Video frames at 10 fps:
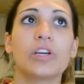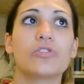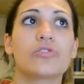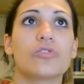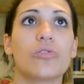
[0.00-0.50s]

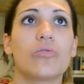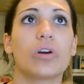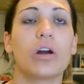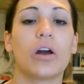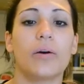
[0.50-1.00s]
So
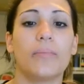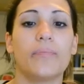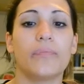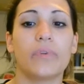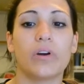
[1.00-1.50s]

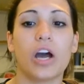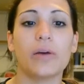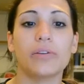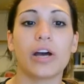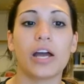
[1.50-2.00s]

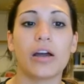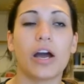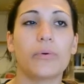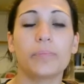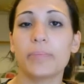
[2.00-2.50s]
I
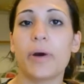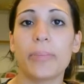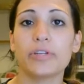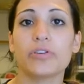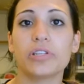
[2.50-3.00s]
would be
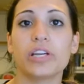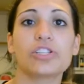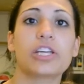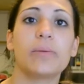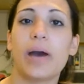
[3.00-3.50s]
pumping during the day and
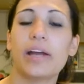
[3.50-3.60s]
just keep